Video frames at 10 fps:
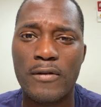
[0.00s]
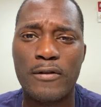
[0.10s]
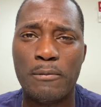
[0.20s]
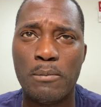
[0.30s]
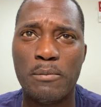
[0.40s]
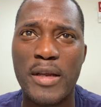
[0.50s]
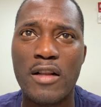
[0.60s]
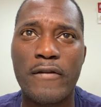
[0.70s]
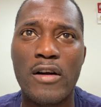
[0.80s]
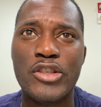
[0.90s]
meal
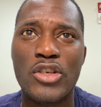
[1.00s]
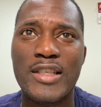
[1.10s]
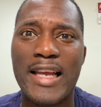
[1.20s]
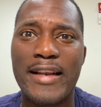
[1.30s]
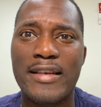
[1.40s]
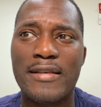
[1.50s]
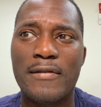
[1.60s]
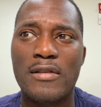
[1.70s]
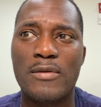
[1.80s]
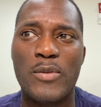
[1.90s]
vouchers that
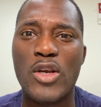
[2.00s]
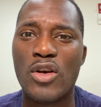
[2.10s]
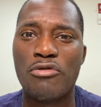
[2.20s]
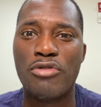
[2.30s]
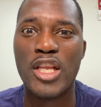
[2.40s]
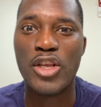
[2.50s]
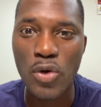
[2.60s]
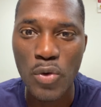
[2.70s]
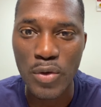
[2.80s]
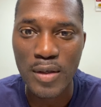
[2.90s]
we couldn't really
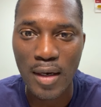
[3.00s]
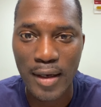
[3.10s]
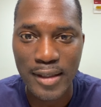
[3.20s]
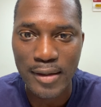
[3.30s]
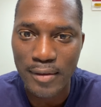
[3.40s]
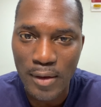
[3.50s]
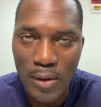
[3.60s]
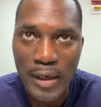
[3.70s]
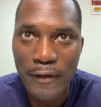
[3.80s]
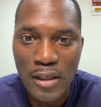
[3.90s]
use because
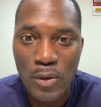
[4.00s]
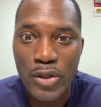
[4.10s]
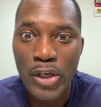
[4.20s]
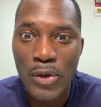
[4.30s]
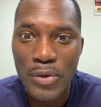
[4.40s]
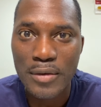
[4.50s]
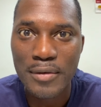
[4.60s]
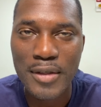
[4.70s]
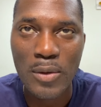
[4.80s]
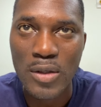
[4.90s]
everything was closed.
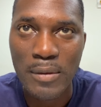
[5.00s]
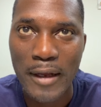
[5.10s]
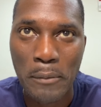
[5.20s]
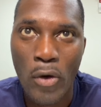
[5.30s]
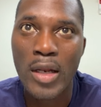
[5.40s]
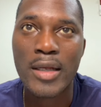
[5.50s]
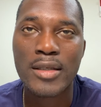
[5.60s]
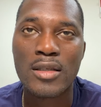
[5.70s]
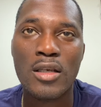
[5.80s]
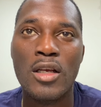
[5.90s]
So it was like
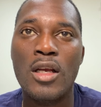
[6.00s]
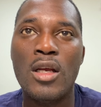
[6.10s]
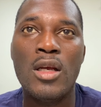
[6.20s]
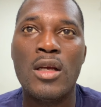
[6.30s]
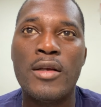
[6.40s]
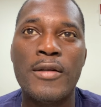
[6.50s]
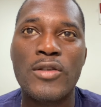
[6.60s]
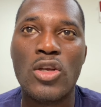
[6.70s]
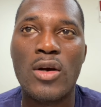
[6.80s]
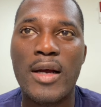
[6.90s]
pointless.
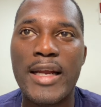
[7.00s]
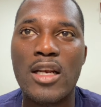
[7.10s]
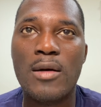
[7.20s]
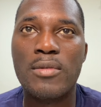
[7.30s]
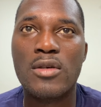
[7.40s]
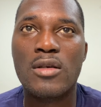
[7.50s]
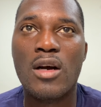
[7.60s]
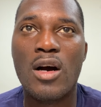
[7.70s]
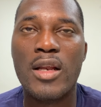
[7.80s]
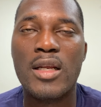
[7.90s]
So I ended up
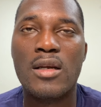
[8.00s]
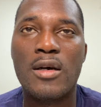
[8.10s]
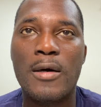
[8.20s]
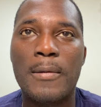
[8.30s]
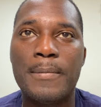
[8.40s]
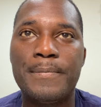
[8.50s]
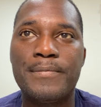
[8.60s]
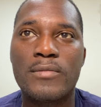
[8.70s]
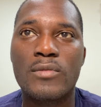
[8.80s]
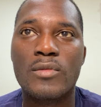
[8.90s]
calling
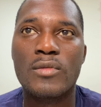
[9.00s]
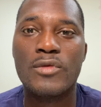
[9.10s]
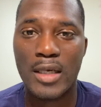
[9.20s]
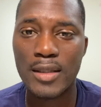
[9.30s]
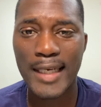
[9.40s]
Delta